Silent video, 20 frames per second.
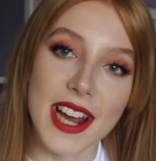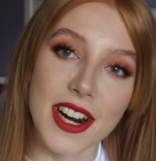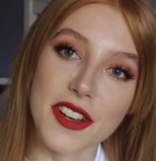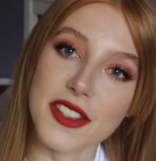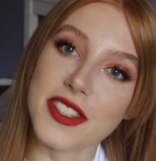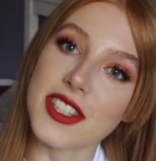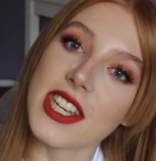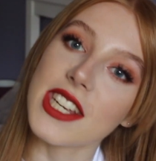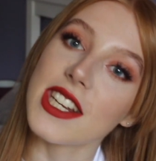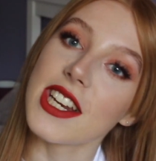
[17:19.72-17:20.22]
and
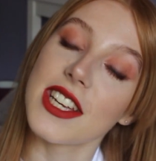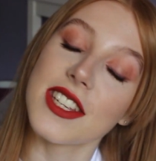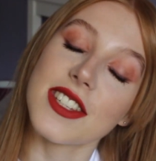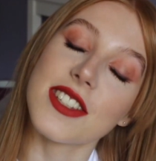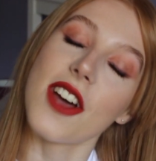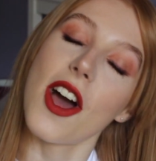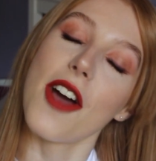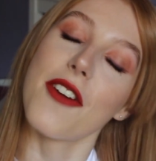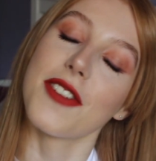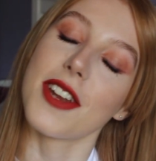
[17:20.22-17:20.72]
I'll see you next
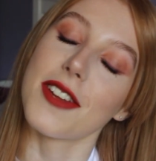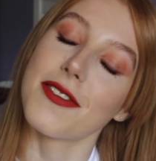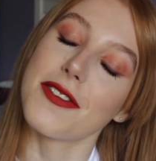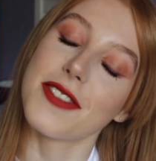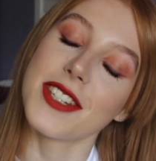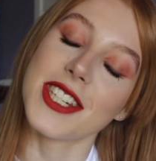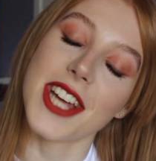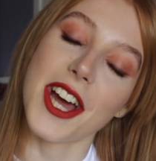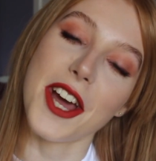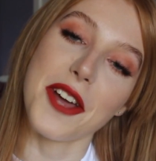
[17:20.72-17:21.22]
time for another
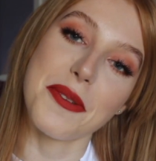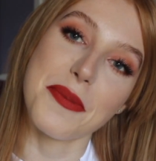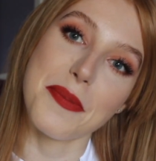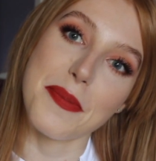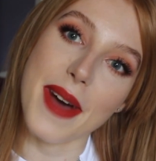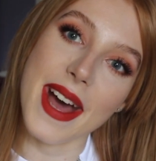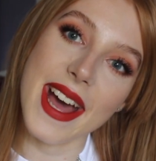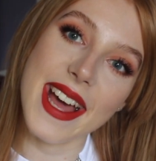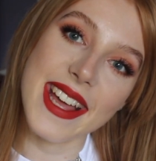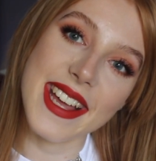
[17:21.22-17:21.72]
video.
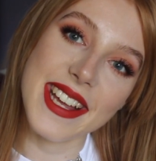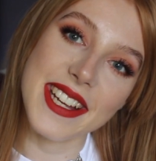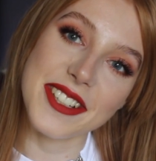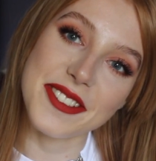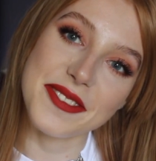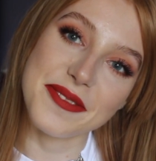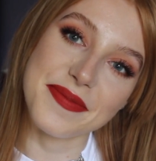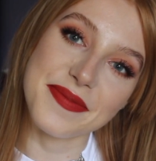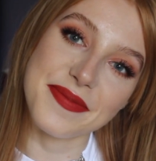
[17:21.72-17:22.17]
Bye!